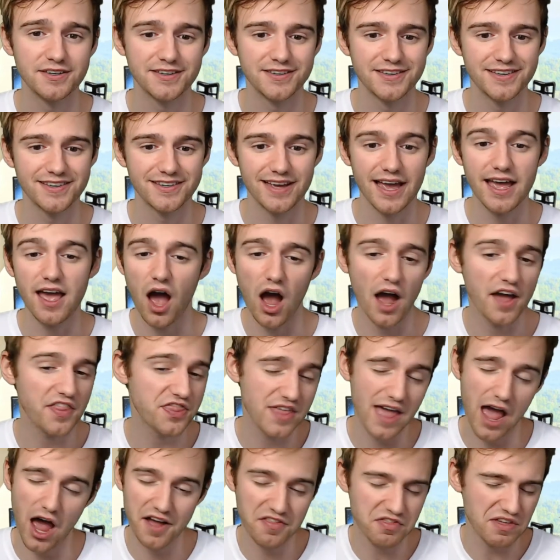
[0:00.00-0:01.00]
I
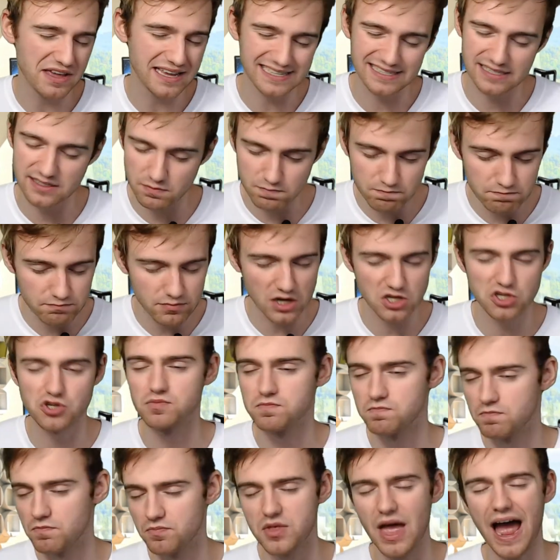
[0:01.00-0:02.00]
think it's
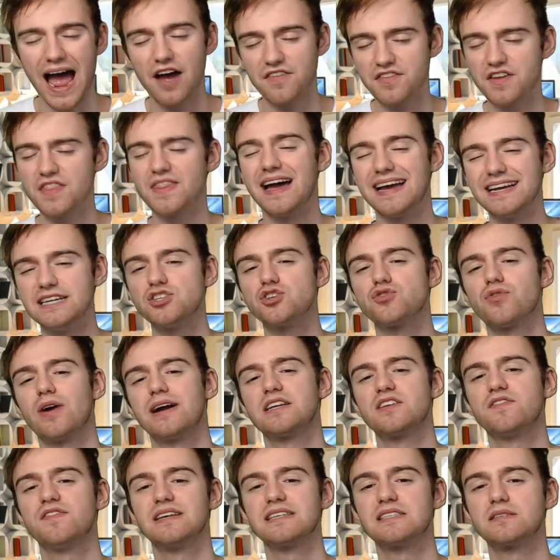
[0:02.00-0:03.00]
having that
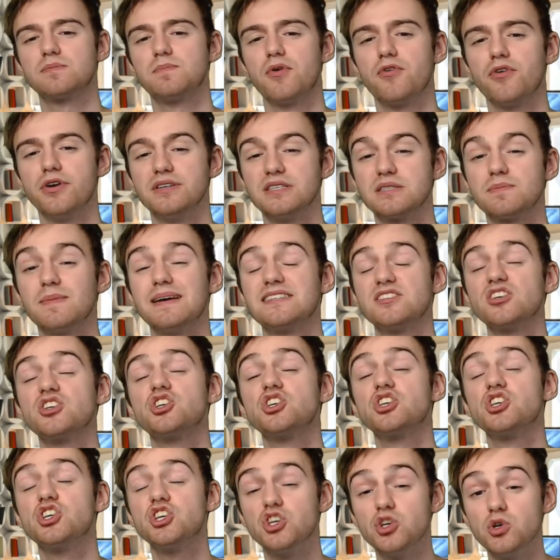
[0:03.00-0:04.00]
interactive experience makes a
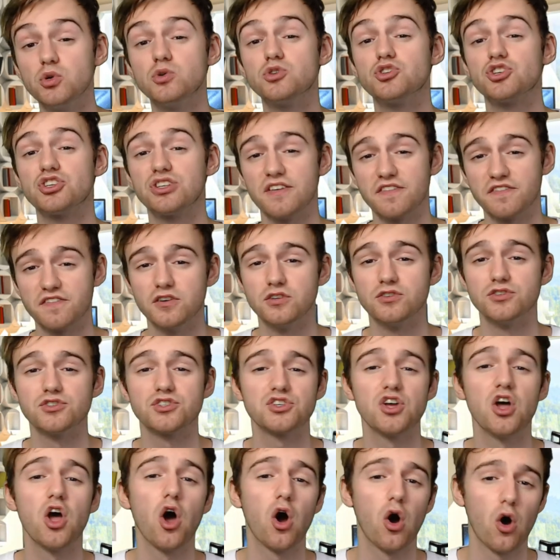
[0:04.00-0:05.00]
huge difference
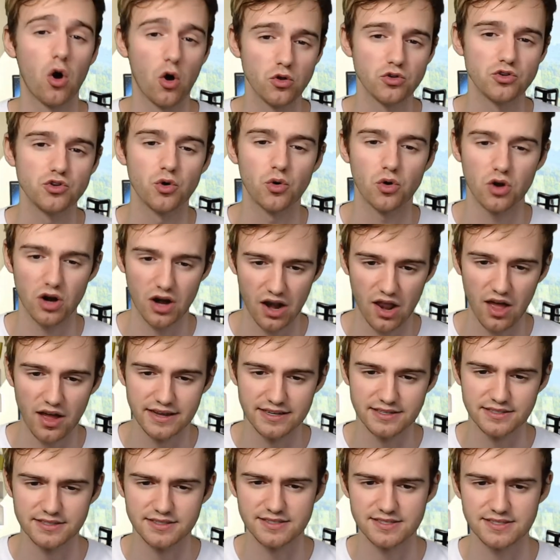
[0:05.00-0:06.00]
on your
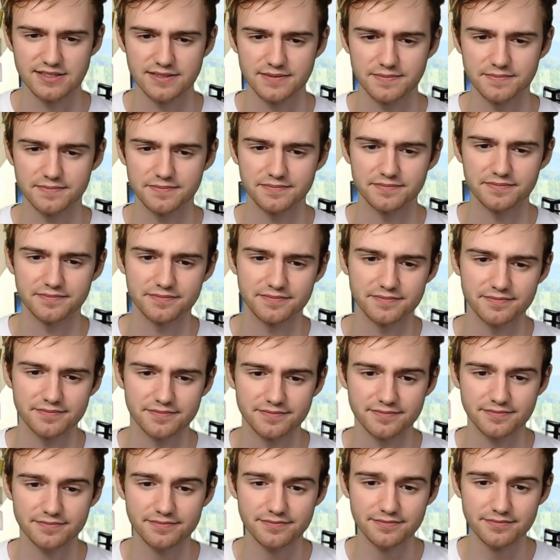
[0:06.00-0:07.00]
clients.
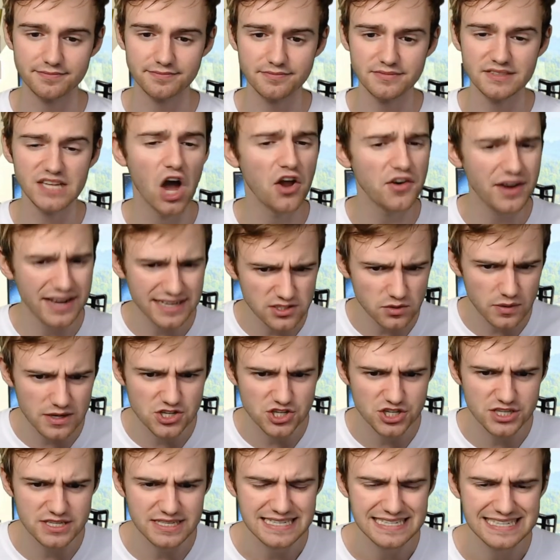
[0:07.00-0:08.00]
Our next
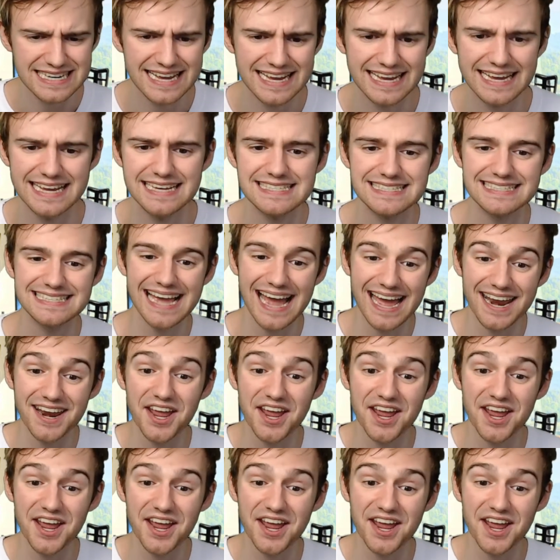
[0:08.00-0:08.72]
question is, can I